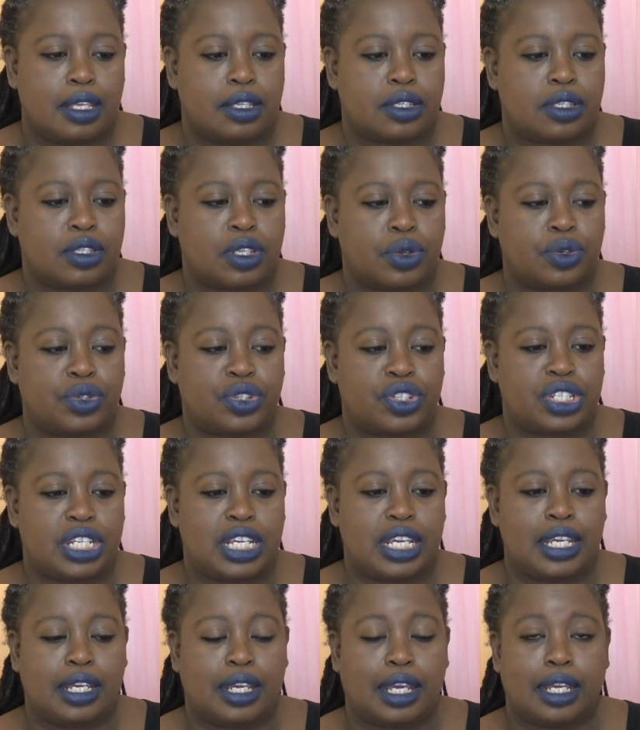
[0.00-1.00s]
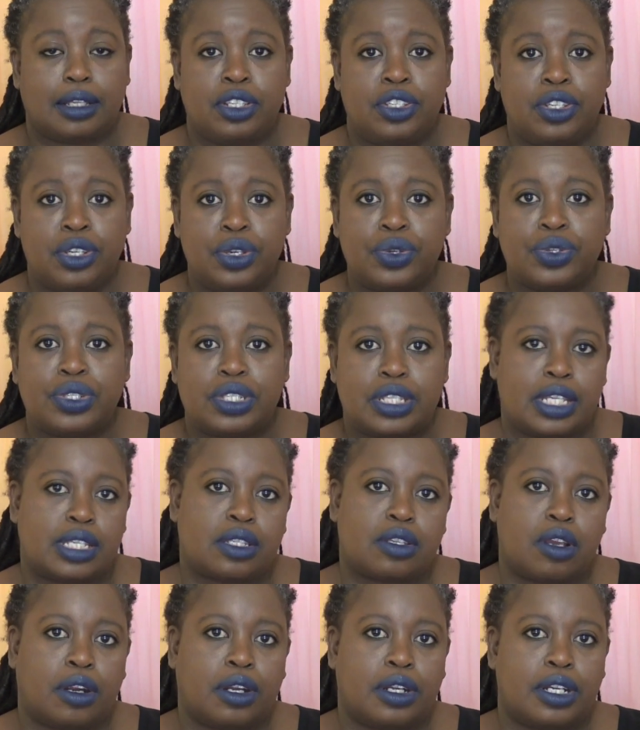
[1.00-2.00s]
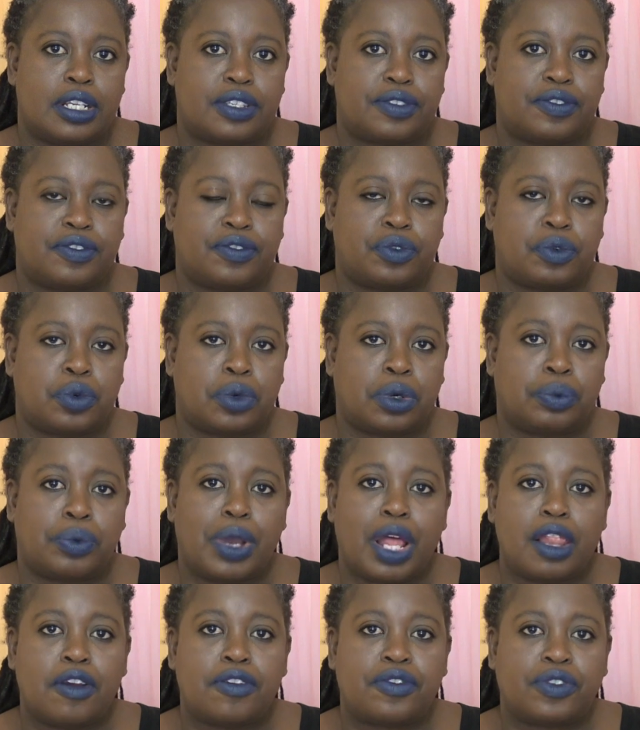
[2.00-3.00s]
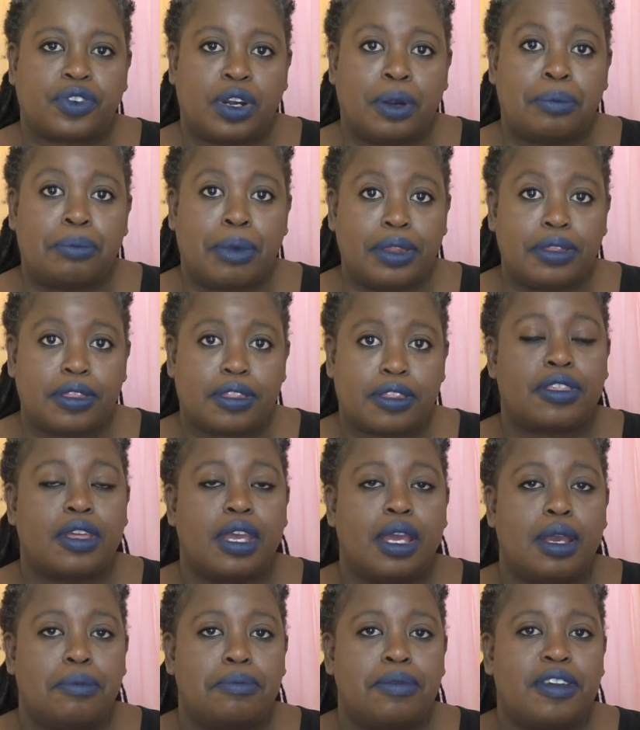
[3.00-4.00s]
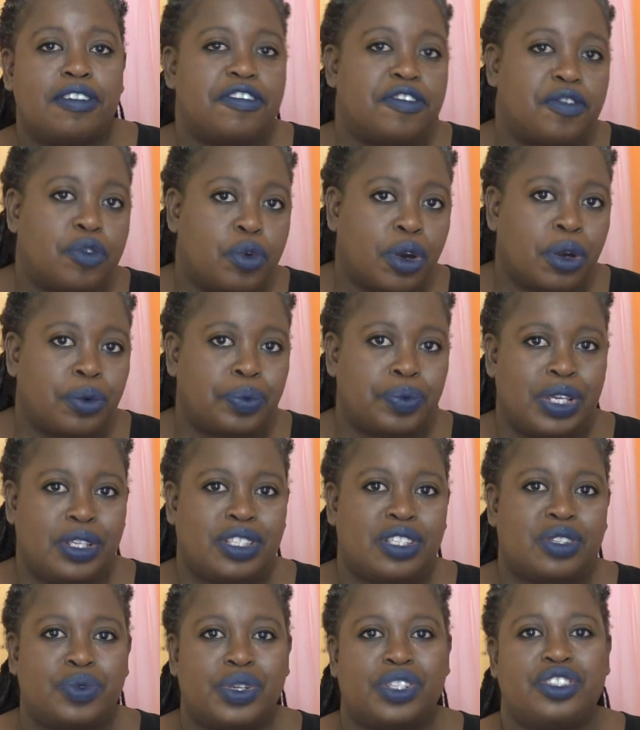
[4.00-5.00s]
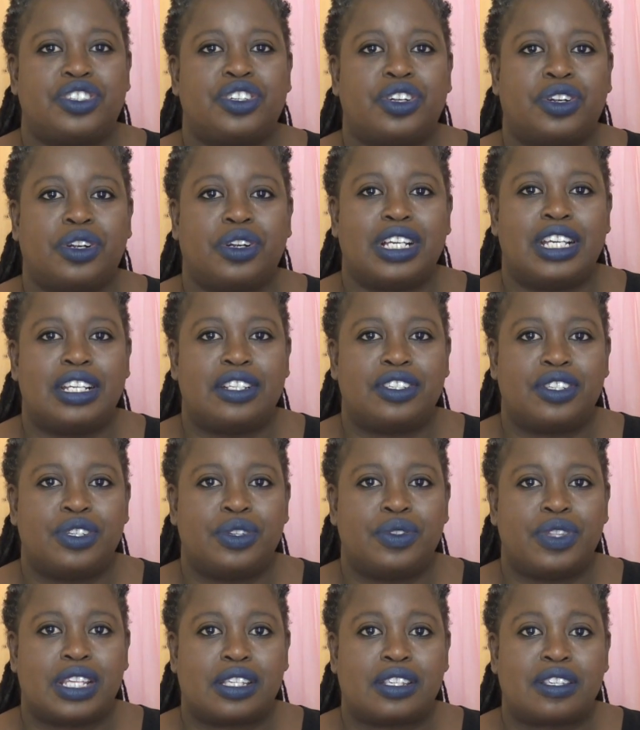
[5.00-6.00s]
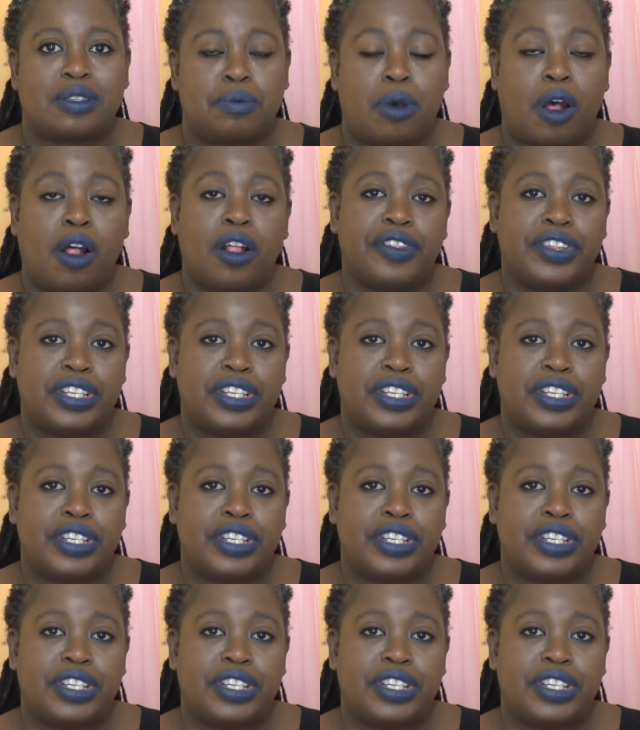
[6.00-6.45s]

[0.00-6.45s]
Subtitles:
So she used this harness for well over a month before we switched her into the small.